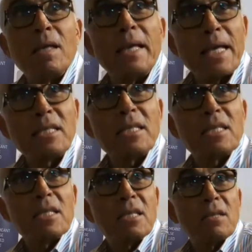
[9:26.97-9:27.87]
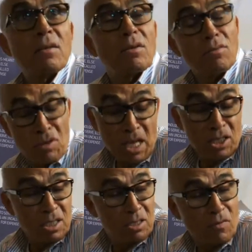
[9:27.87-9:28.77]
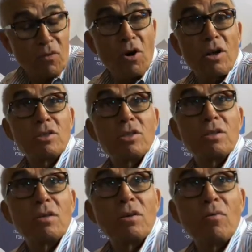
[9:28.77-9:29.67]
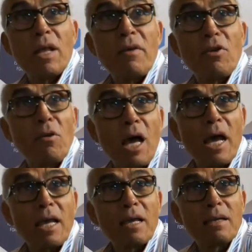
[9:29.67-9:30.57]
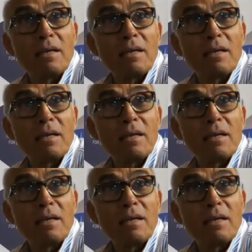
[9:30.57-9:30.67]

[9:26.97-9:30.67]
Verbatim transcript: Yes. You can come and do video interview. Yes, of course, okay. Whenever you like.